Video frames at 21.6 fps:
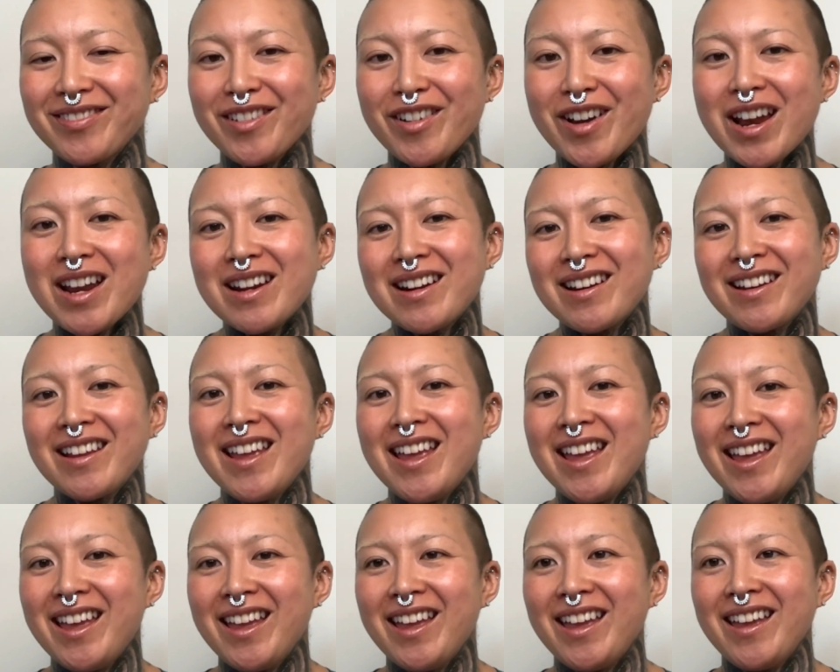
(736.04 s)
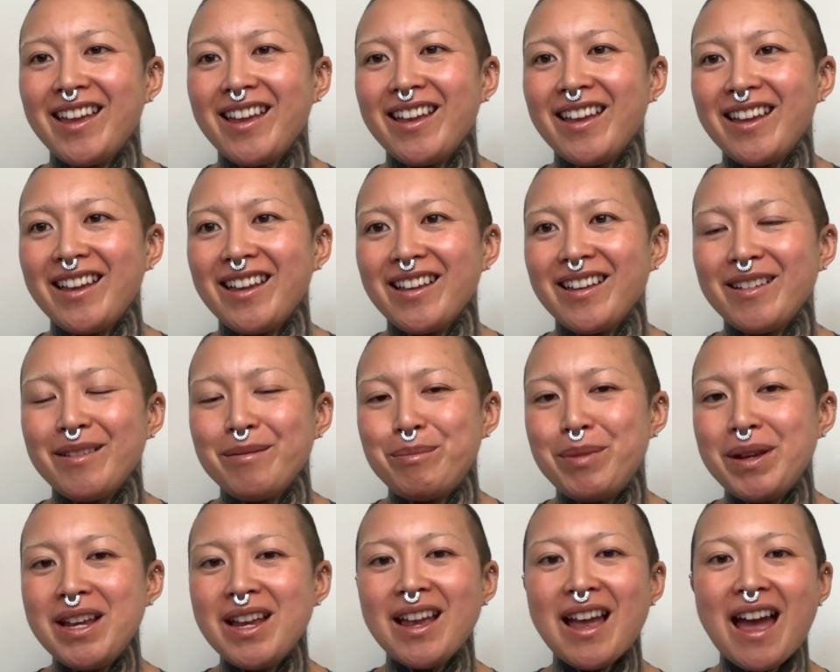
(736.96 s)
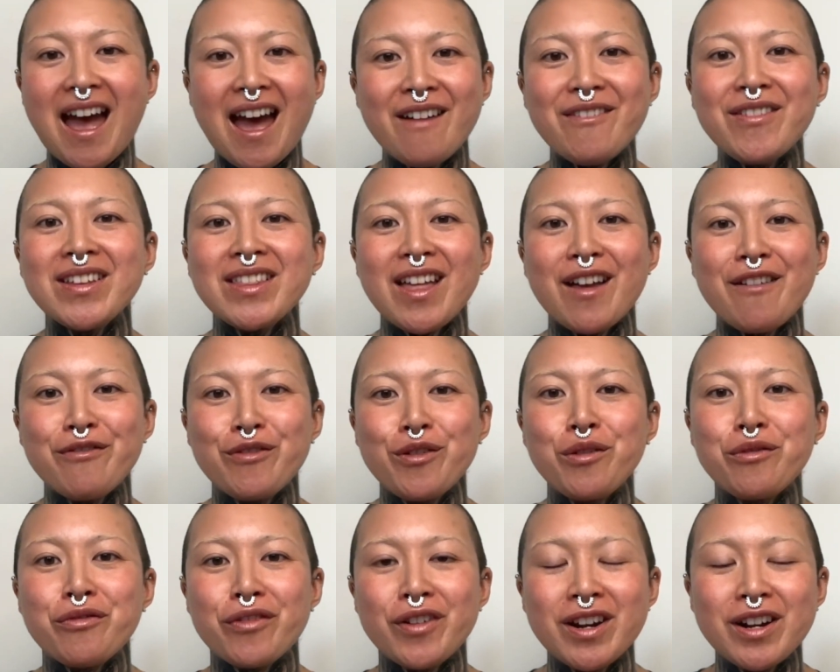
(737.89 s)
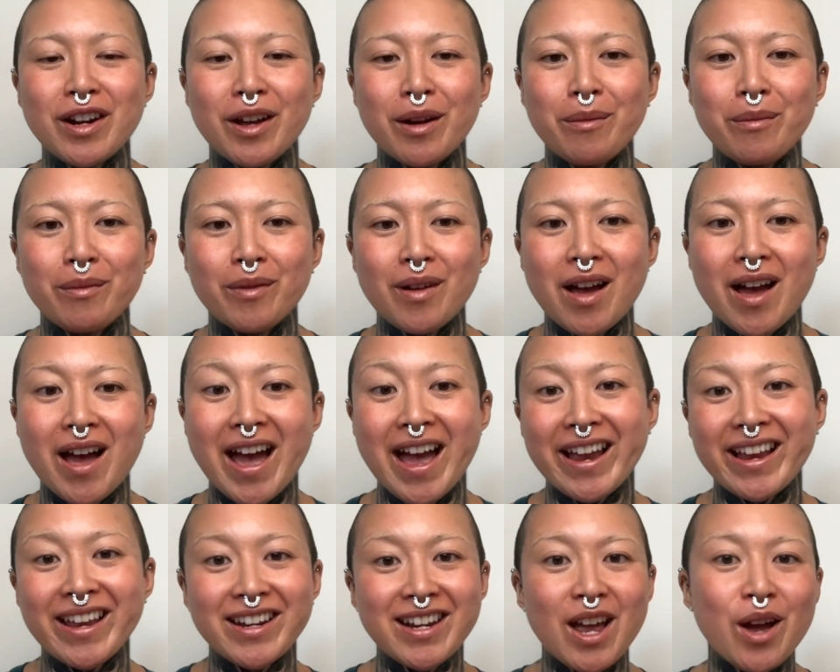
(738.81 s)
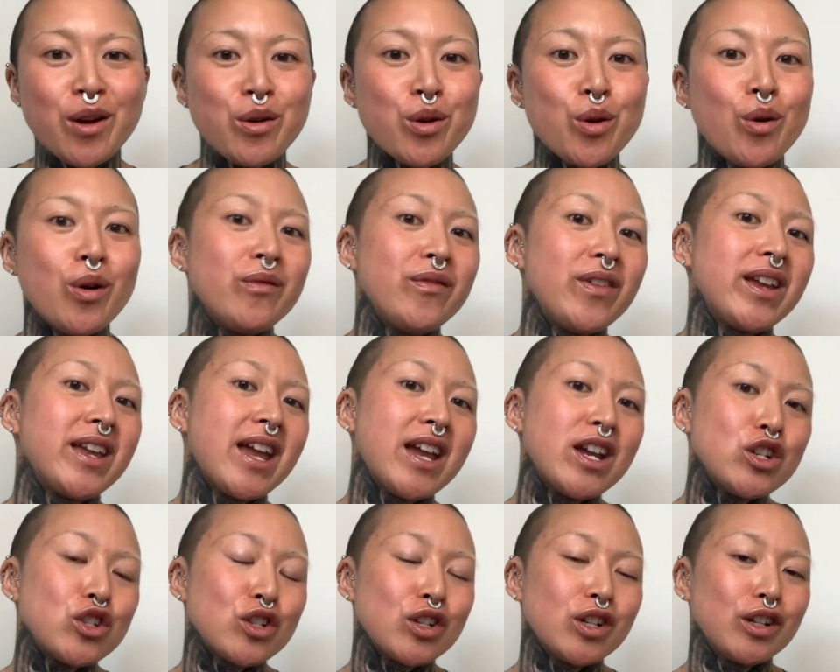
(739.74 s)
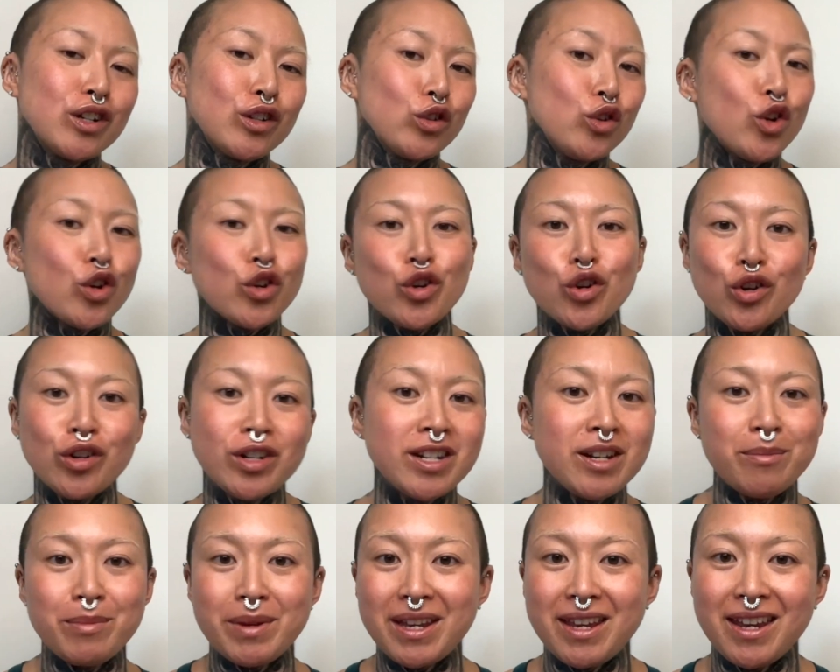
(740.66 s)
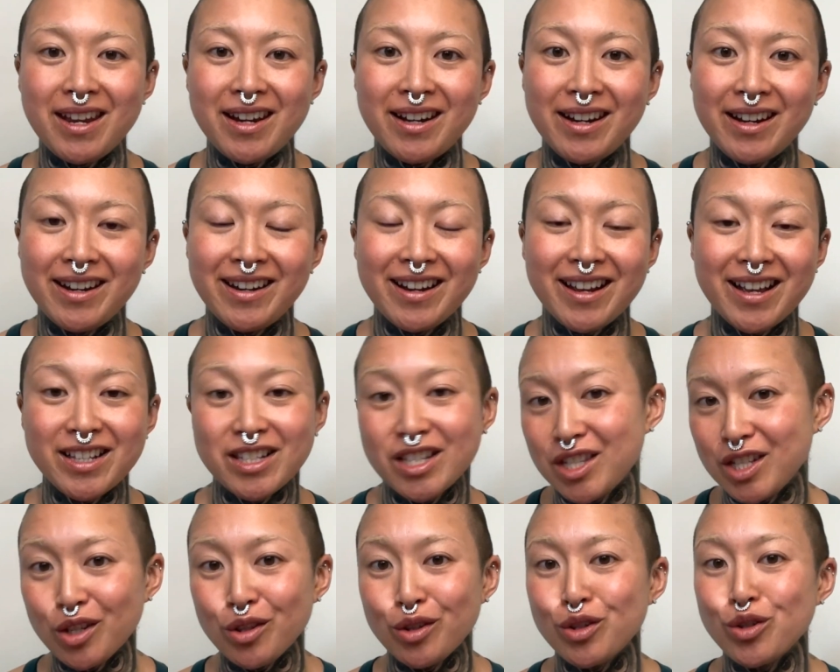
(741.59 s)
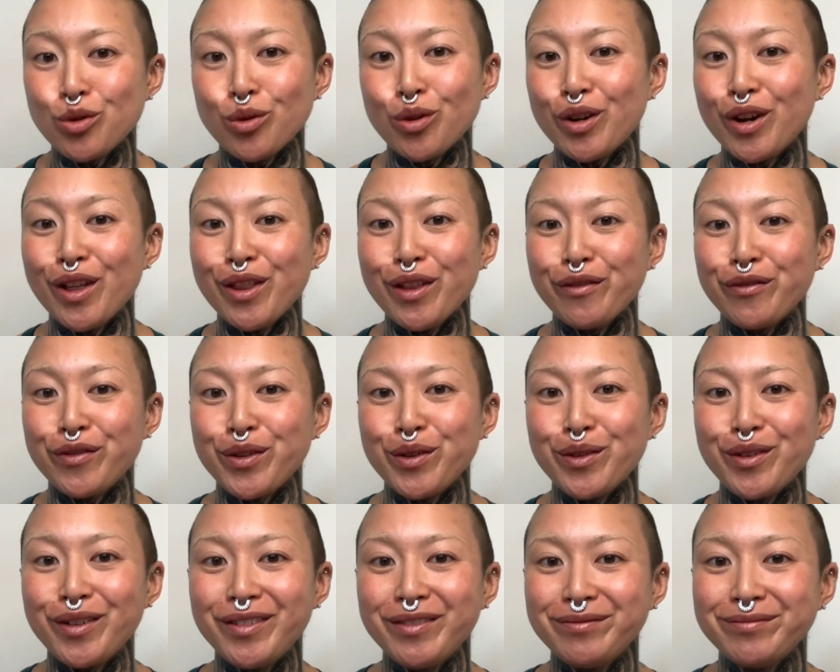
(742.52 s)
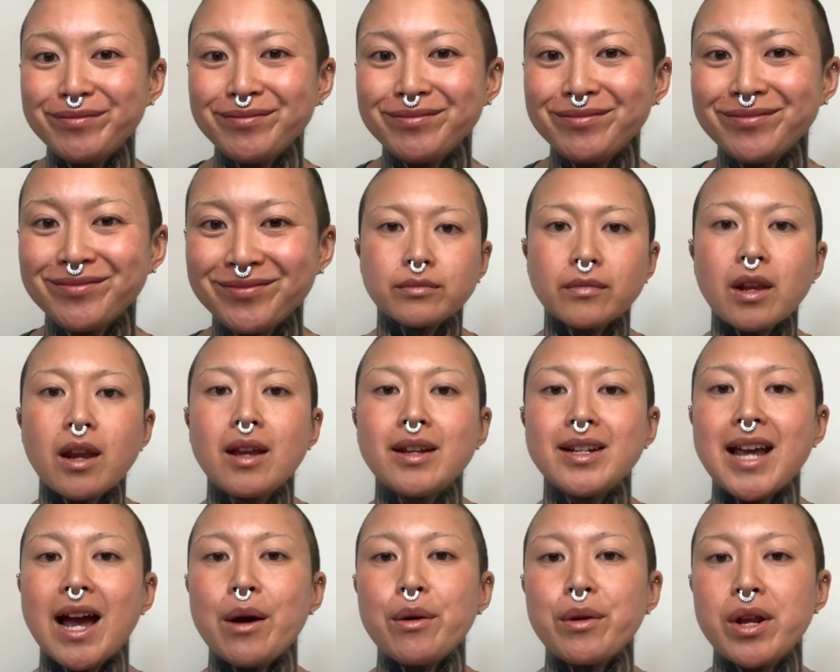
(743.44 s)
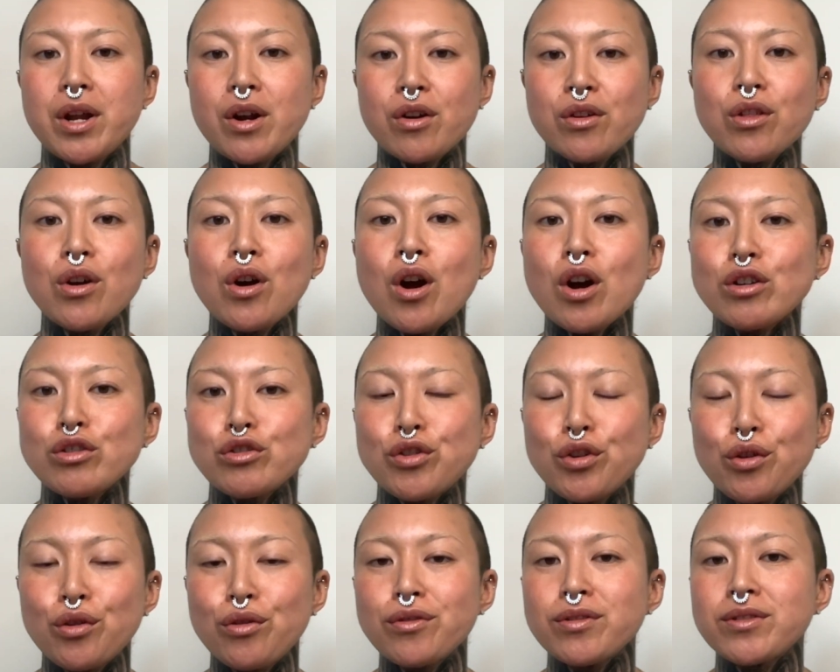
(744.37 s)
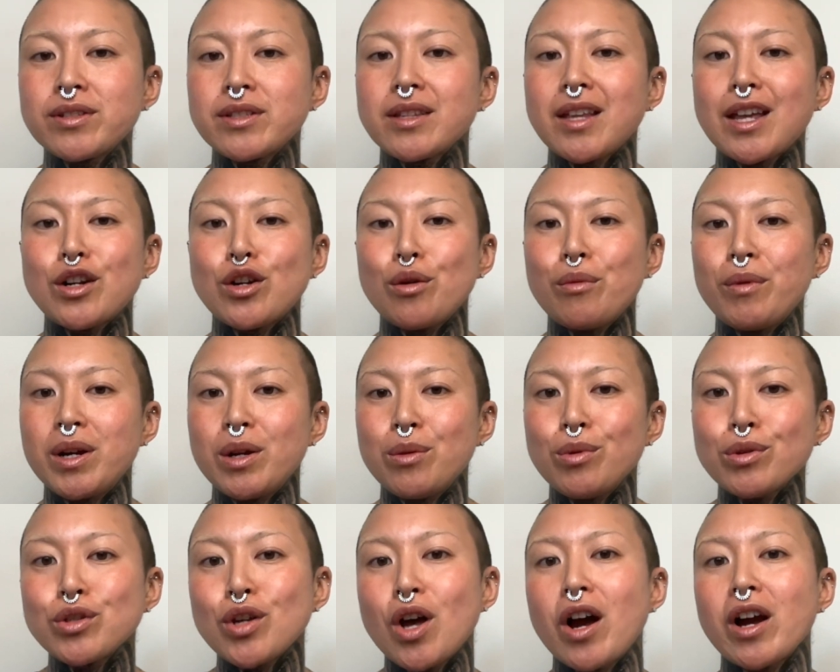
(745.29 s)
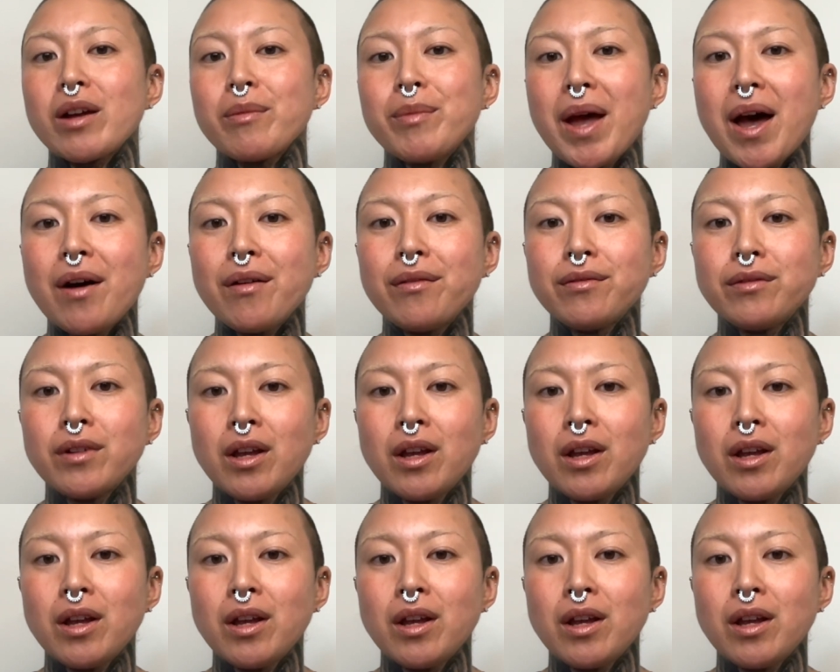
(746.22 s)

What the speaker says: Right? Having that food freedom. I can now go on vacation, look good in a bikini, and still enjoy all the food. Now, here are the hard truths that nobody will talk about.